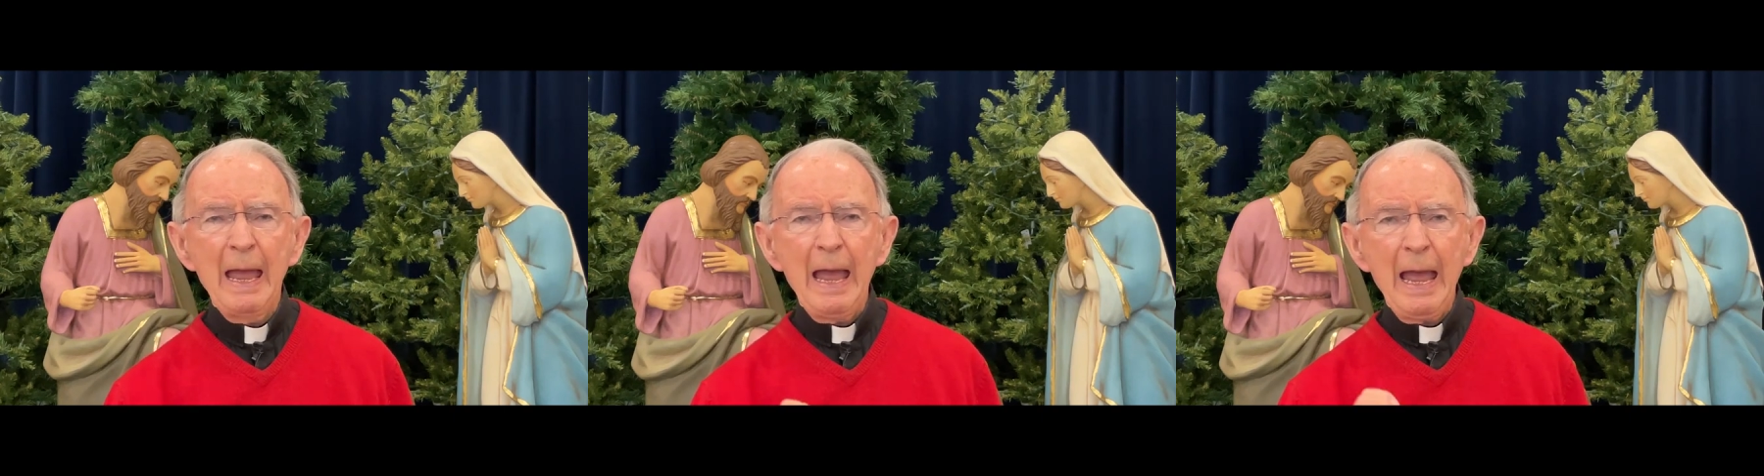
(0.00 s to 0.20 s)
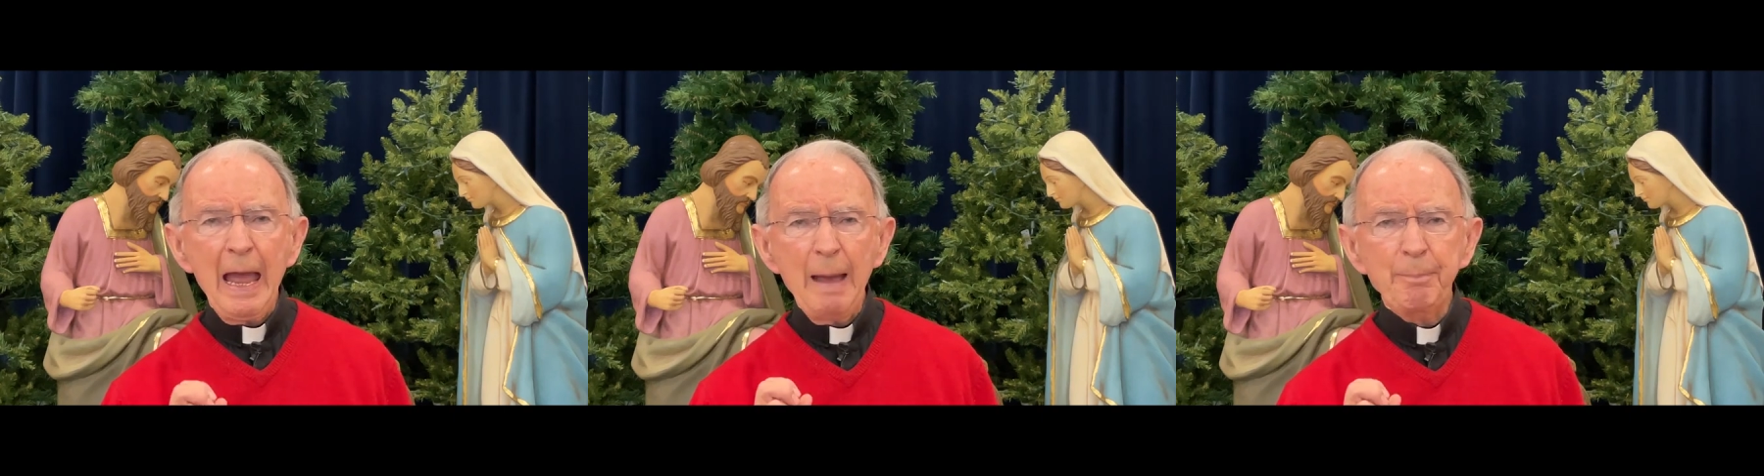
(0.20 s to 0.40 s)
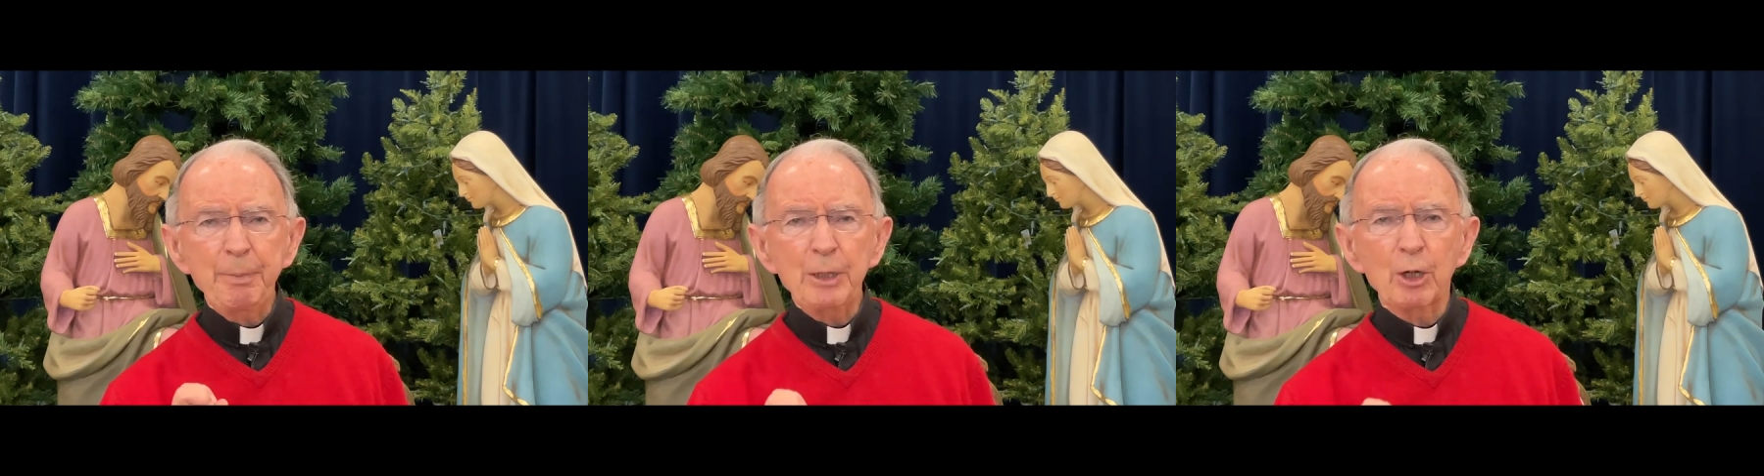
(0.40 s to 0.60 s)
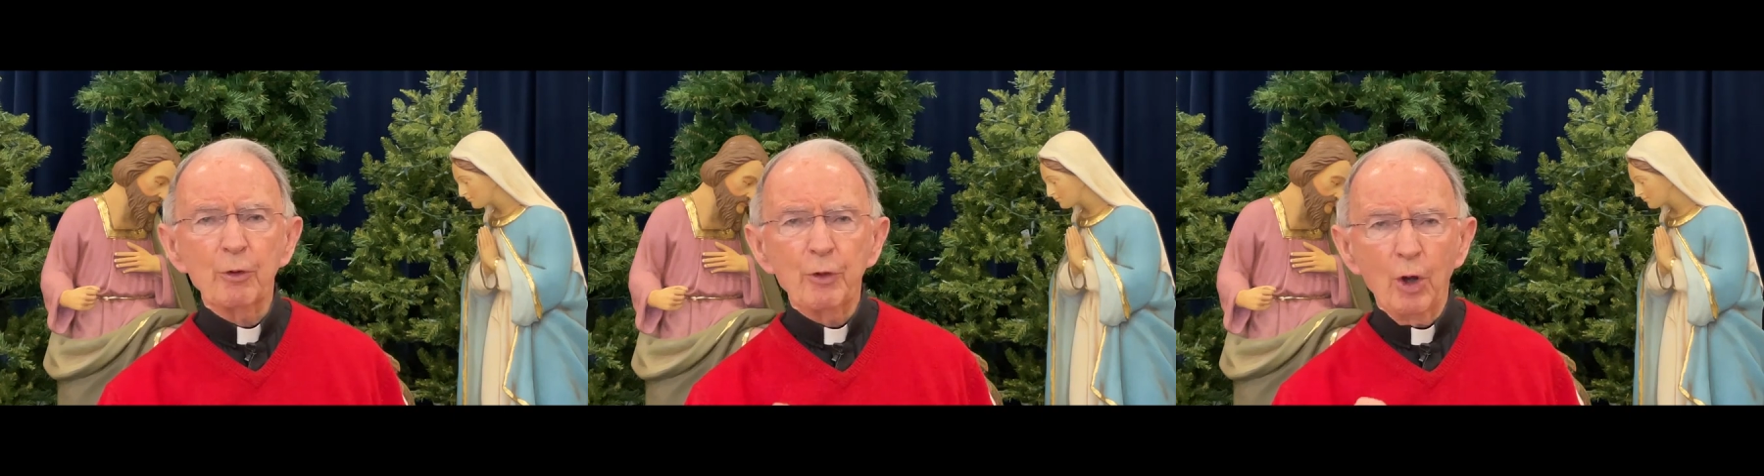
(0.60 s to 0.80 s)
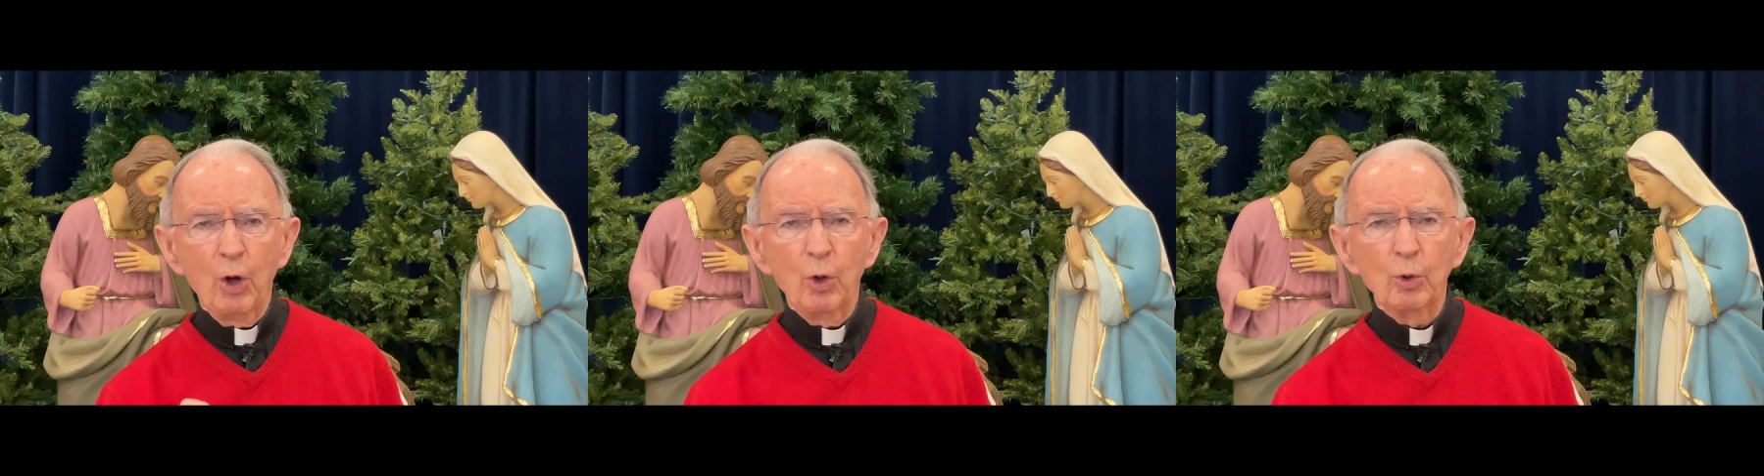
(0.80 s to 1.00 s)
Happy are
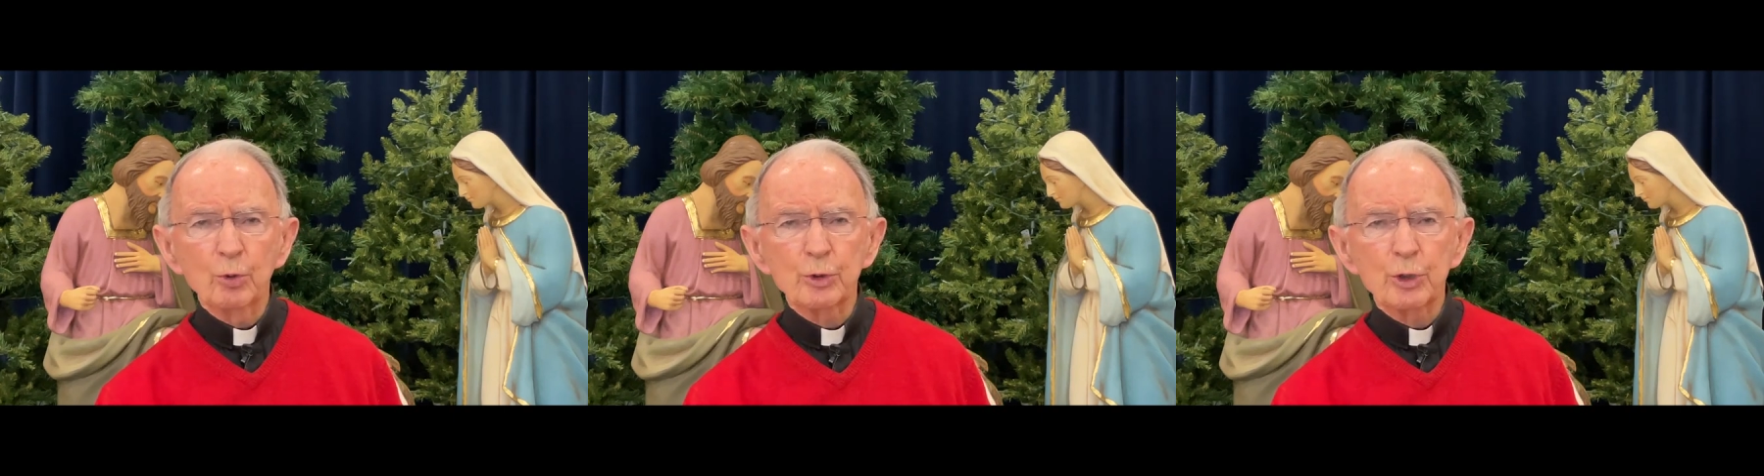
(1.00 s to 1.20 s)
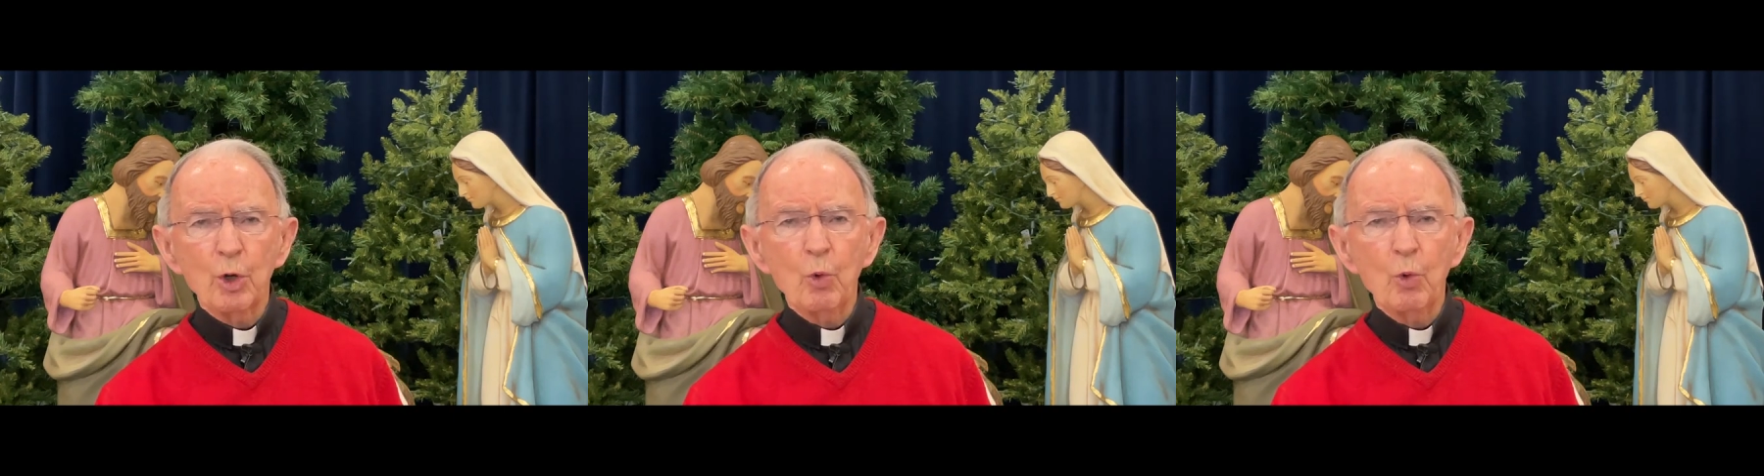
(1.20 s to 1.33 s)
those